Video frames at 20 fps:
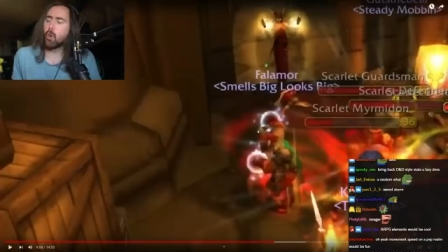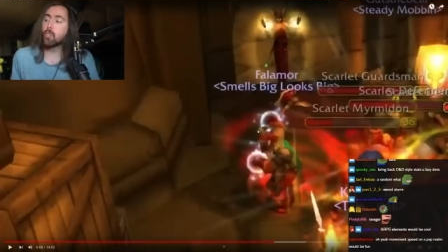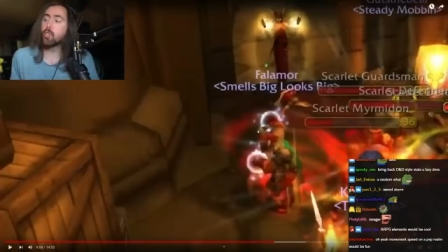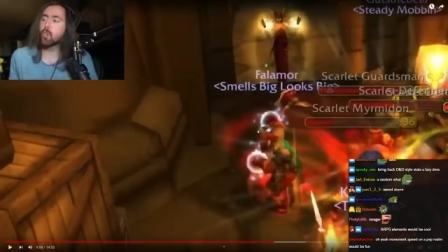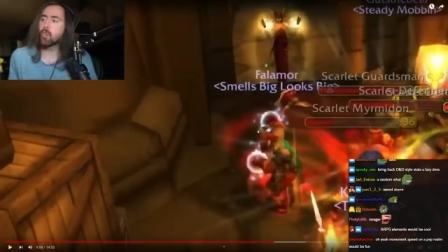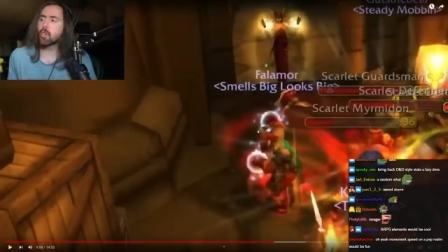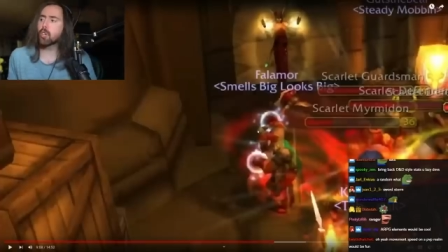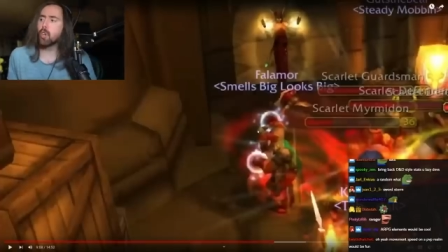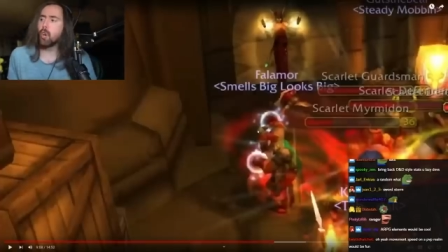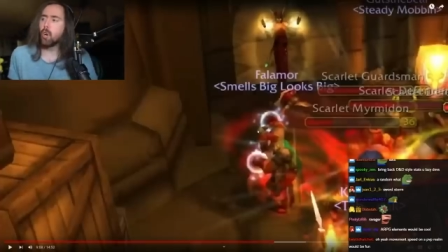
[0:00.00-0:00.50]

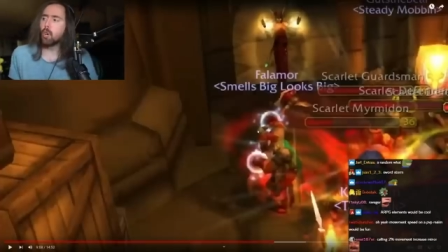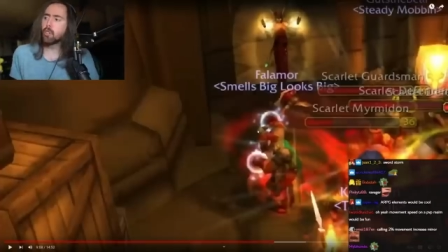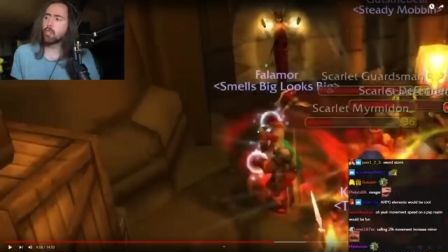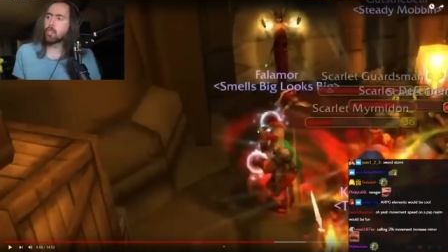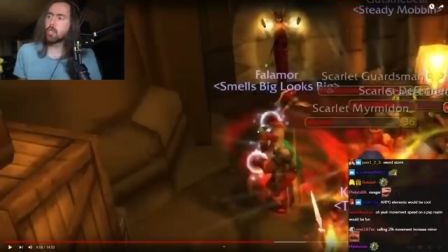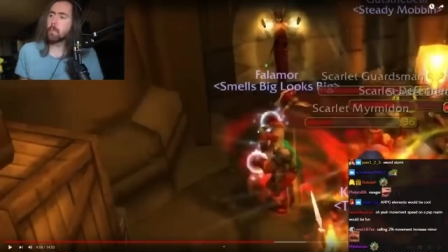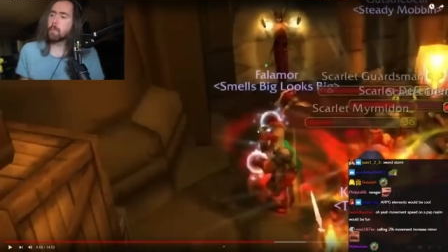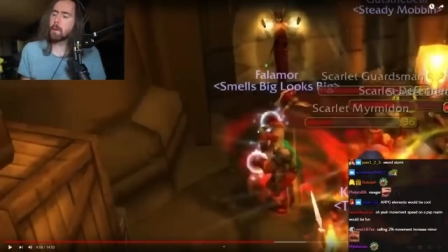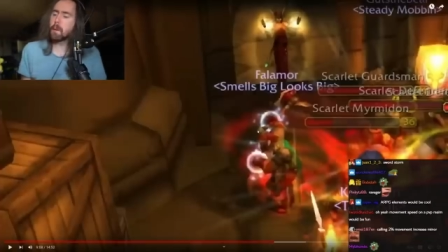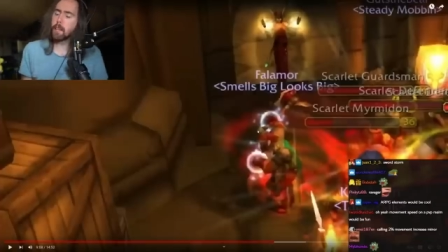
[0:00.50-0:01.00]
Your goal
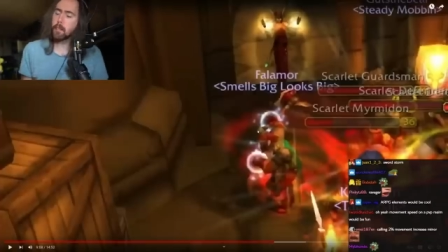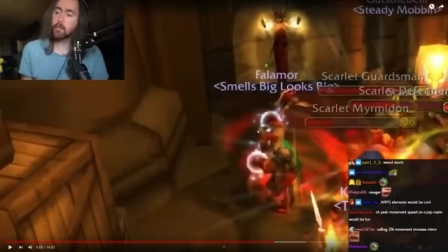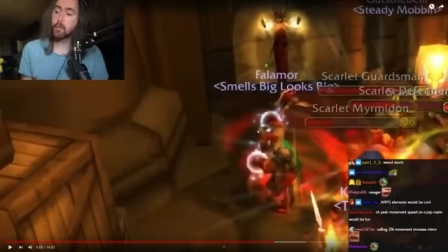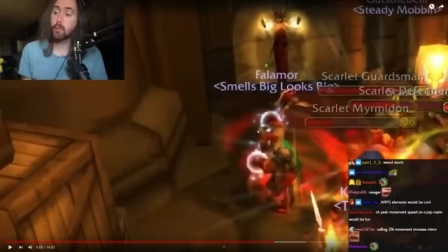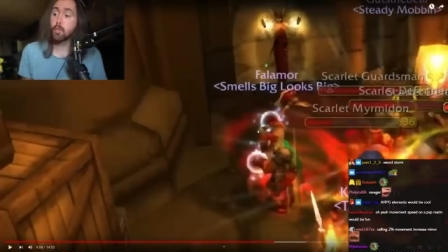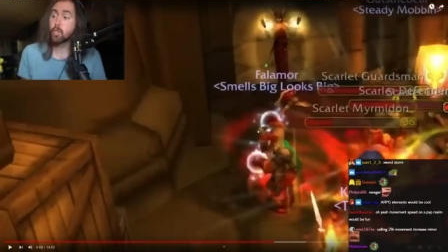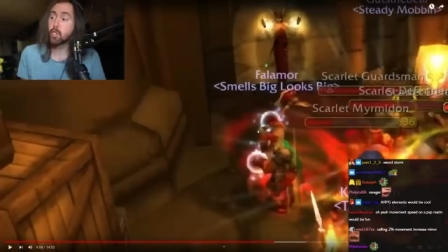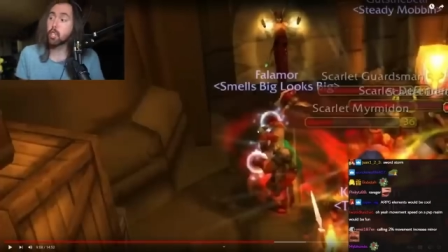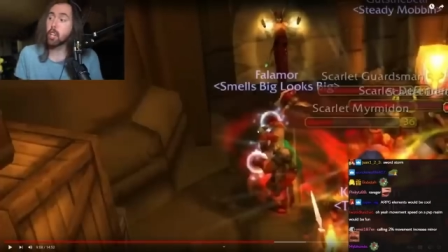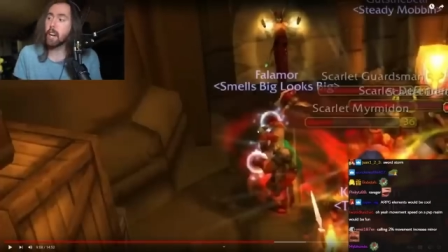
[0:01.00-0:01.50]
should be to
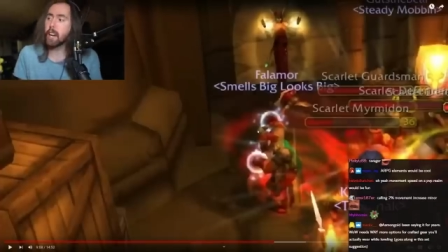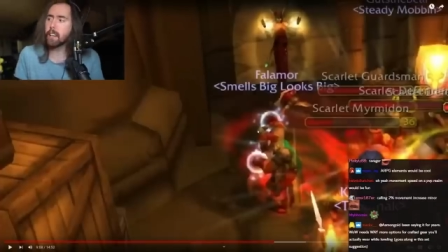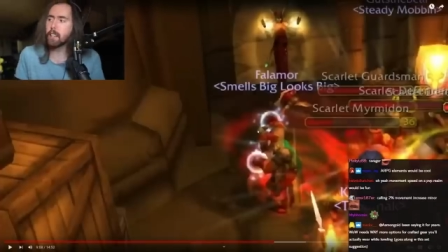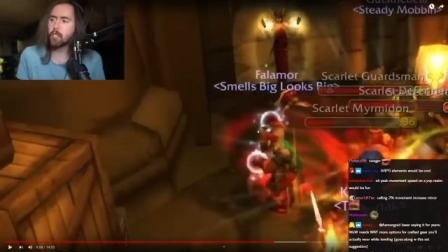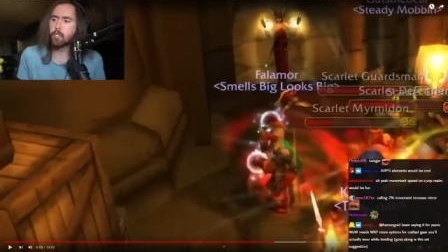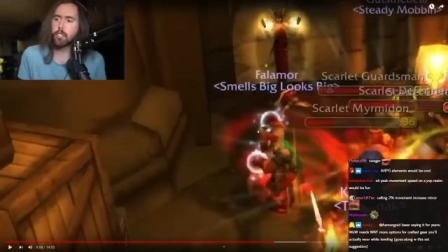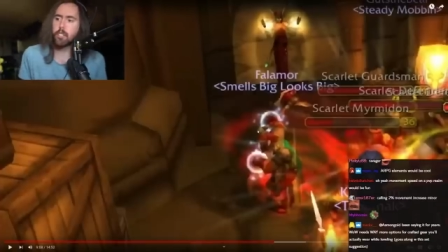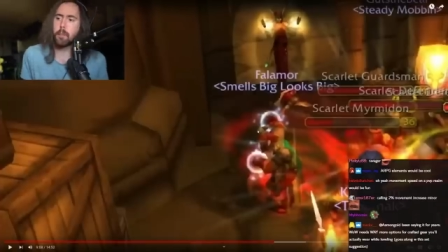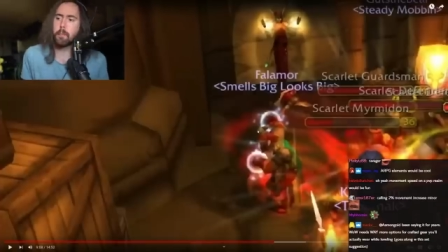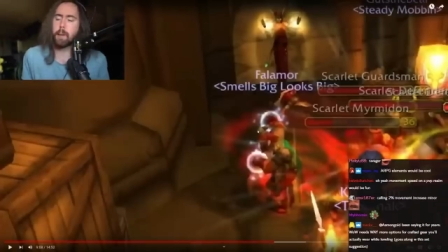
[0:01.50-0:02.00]

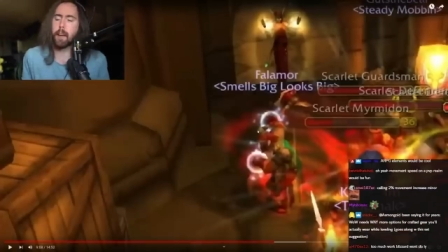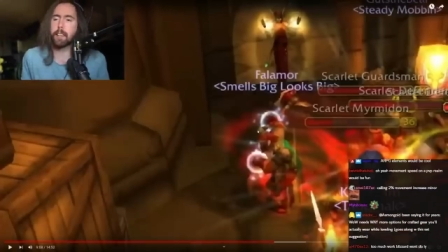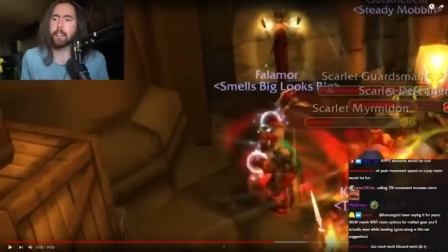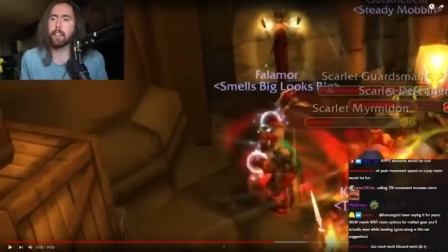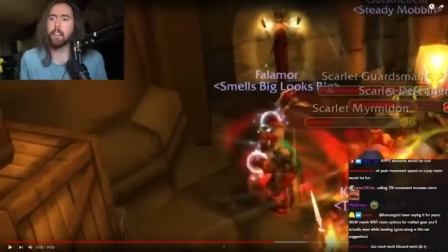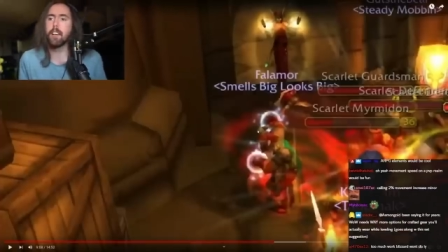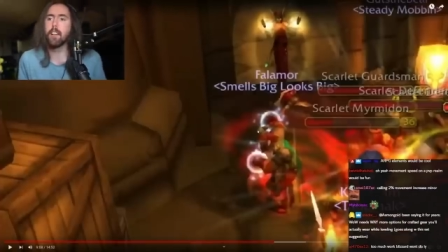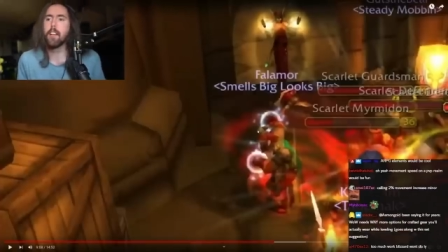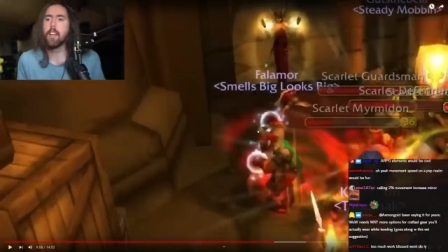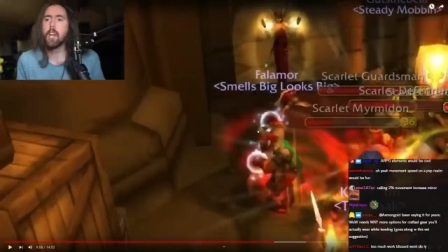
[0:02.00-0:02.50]
change the meta.